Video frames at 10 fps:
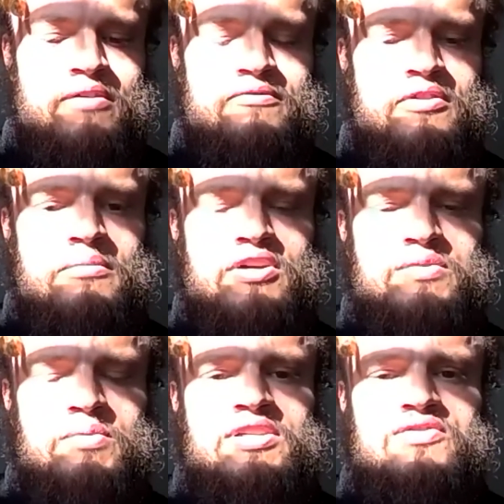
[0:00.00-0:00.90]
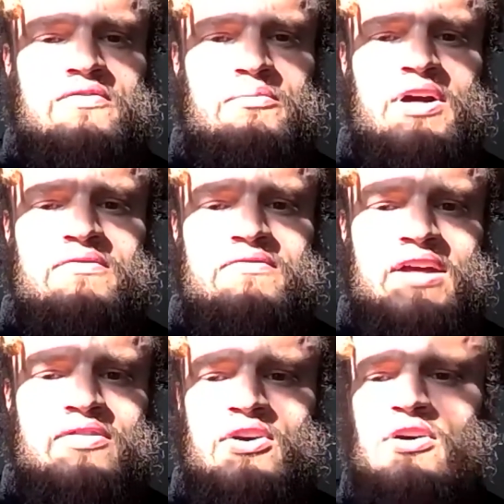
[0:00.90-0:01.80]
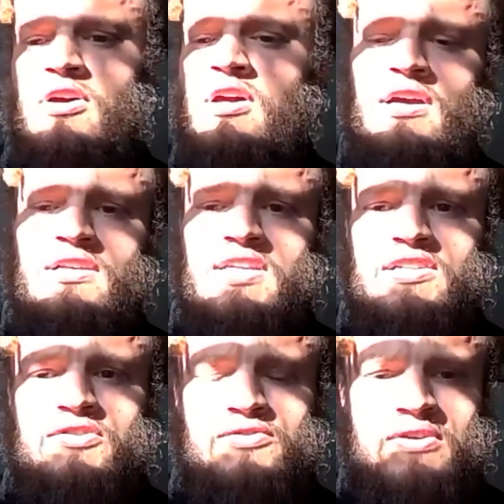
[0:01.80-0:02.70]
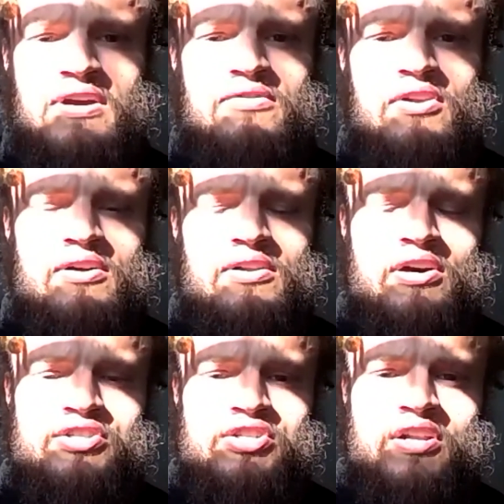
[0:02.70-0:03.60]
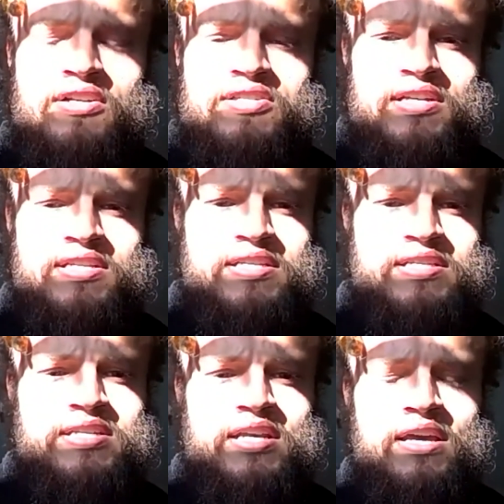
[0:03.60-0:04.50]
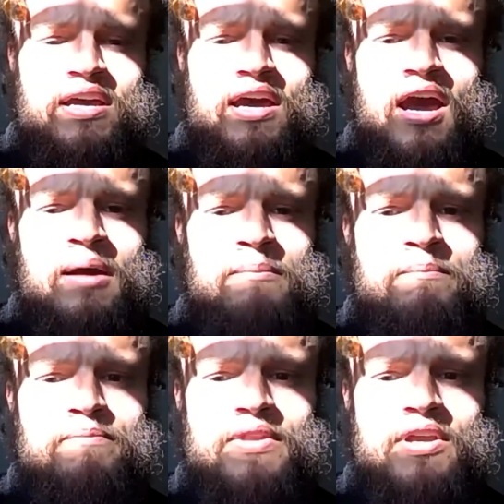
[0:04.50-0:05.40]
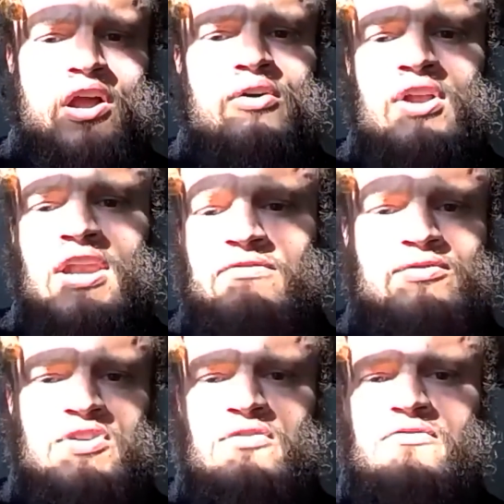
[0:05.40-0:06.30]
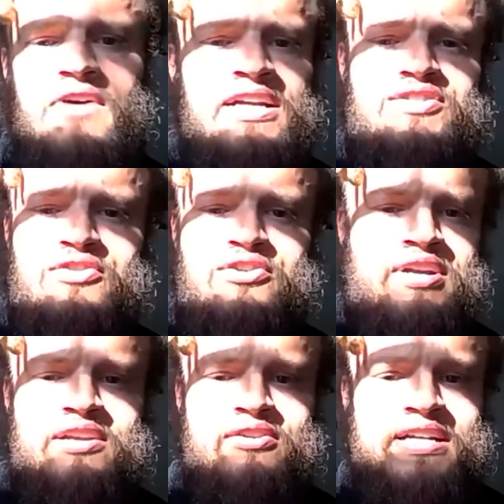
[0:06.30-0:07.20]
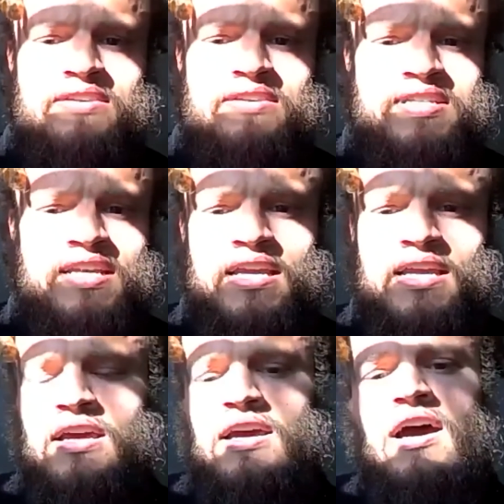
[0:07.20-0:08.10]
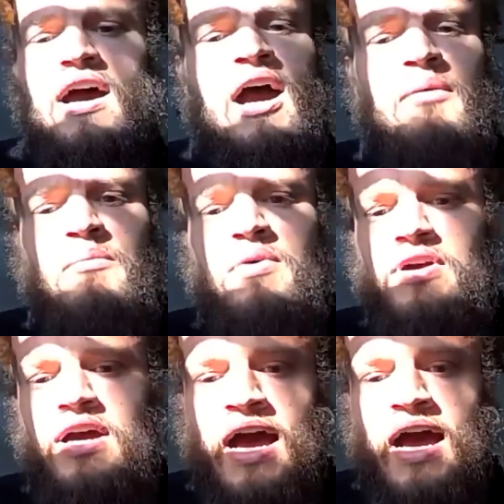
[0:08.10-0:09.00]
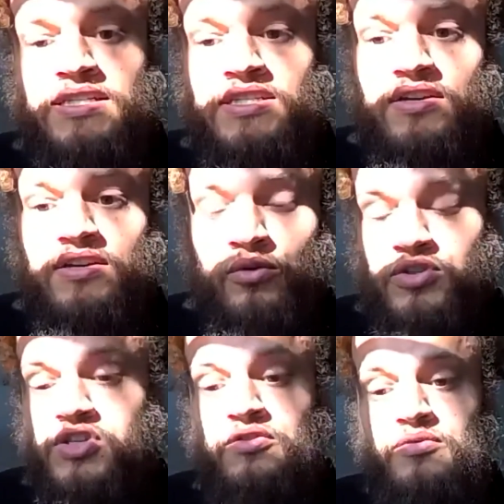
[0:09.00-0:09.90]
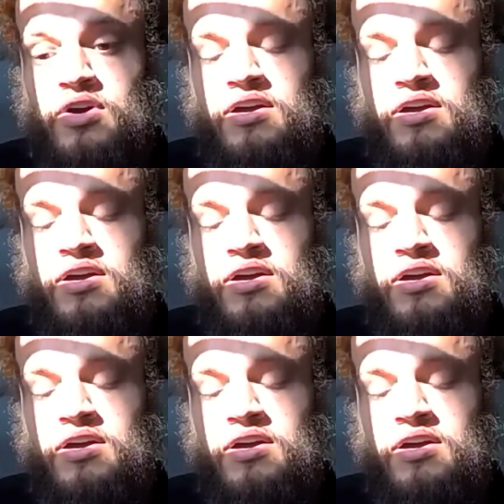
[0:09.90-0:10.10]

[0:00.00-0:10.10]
for the most part, it's driven by the fact that state schools, you have larger class sizes, lower levels of extracurricular activity, and also